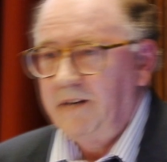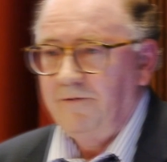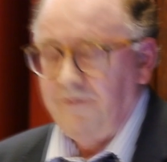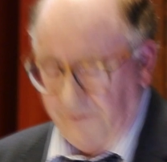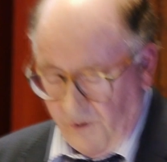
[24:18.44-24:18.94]
they
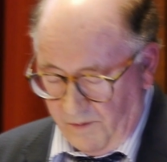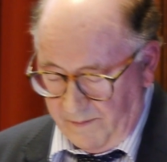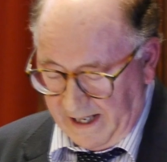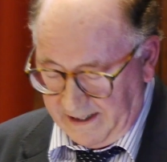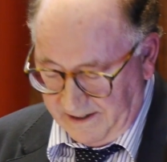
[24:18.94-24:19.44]

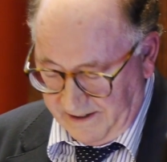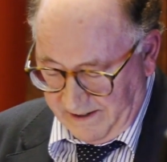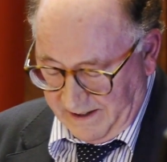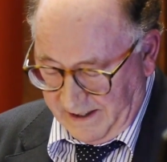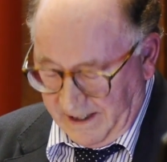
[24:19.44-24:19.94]
form that
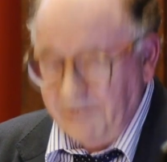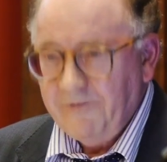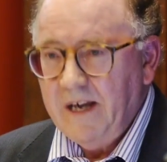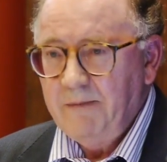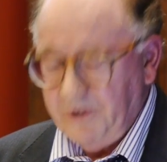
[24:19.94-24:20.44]

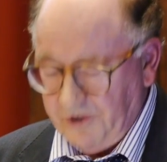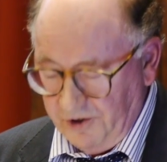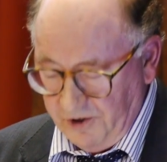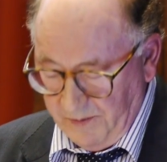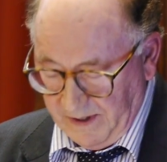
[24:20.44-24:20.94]
famous
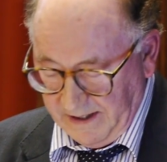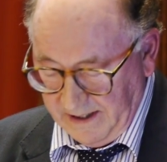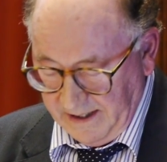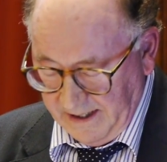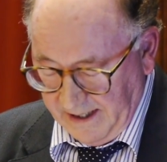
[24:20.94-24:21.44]
group
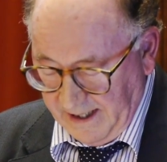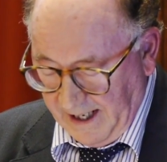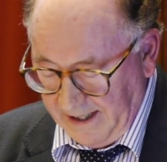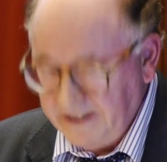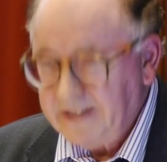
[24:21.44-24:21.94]

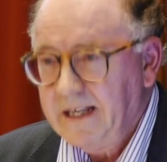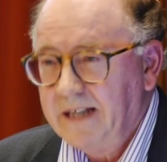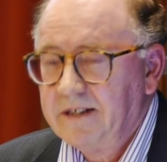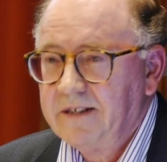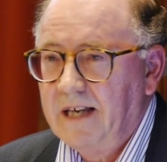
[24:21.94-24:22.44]
and
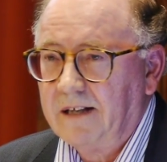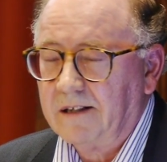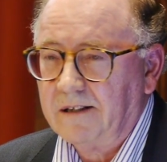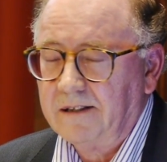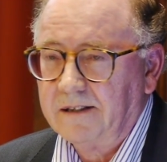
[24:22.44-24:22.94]
then
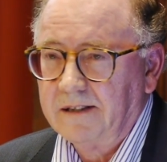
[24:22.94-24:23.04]
settle,